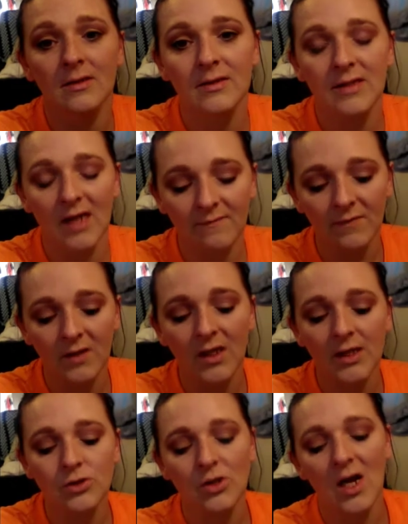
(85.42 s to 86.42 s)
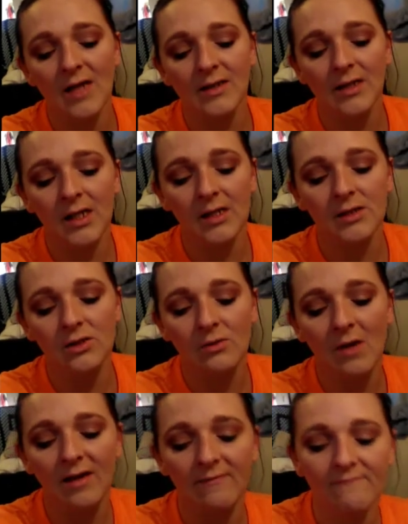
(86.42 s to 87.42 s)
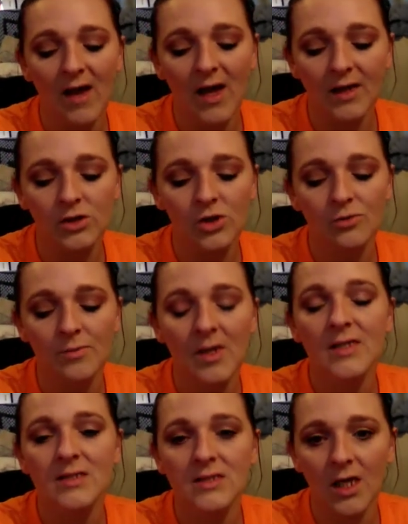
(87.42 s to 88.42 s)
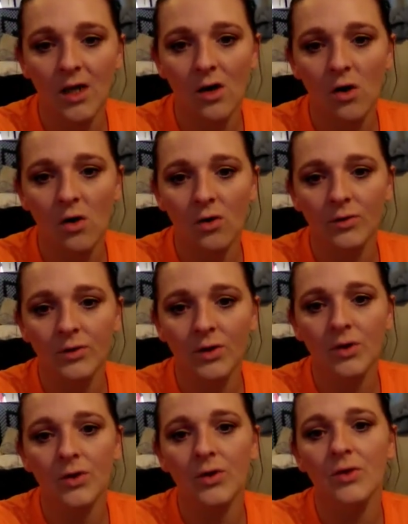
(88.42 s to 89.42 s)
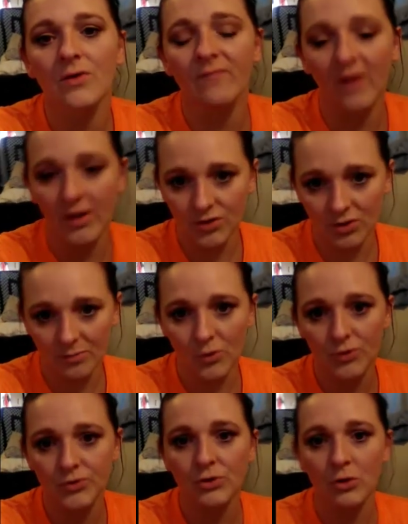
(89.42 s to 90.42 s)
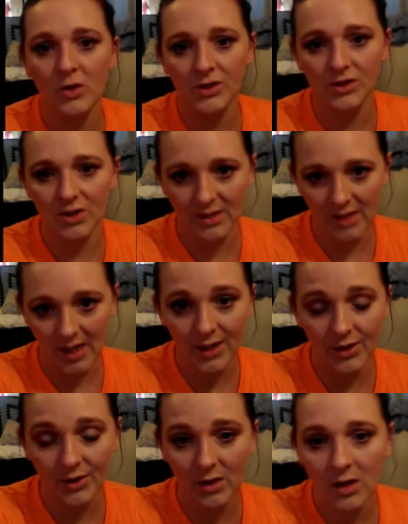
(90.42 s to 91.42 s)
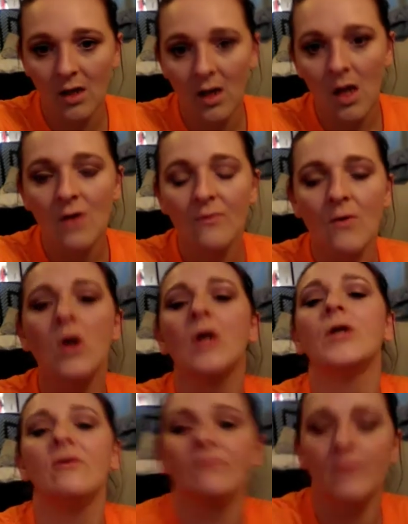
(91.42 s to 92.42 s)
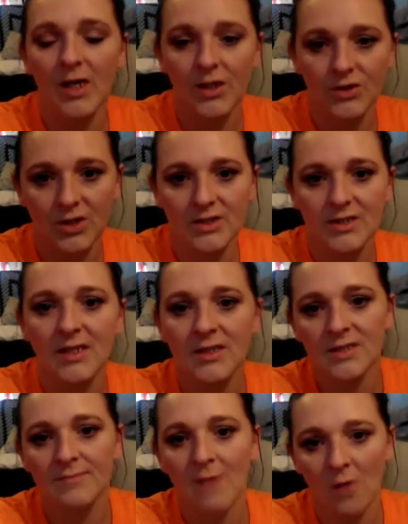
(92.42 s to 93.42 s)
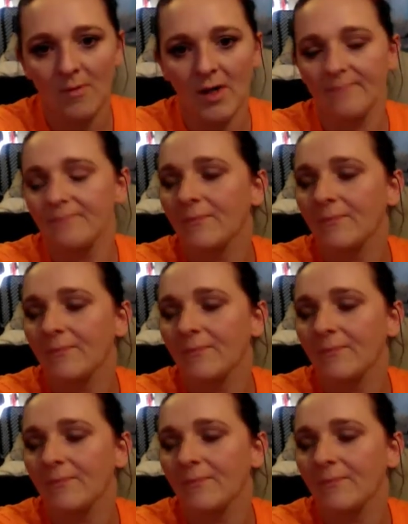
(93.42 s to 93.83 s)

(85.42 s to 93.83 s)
definitely try to get you a vacuum-sealed vegetable storage container for your veggies at this moment.